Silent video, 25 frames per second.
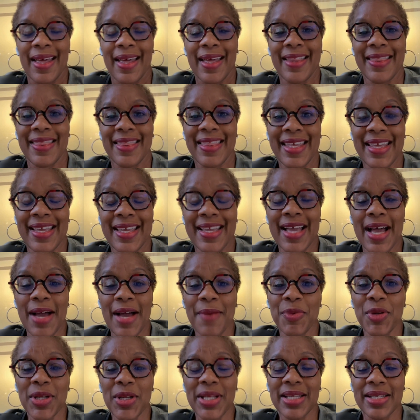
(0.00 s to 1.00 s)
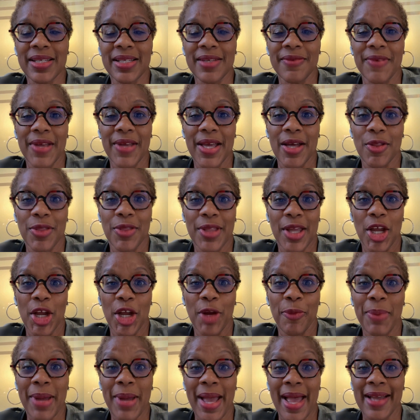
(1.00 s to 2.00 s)
The comprehensive health
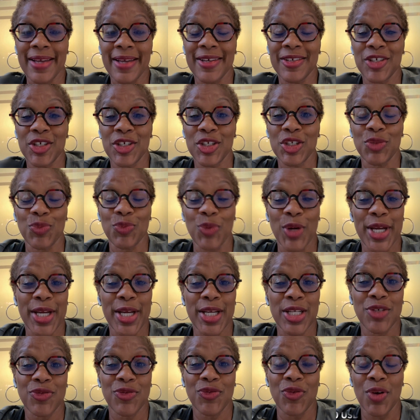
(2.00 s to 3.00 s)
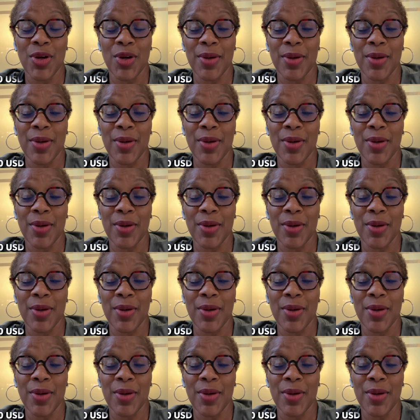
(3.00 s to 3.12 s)
care packages range from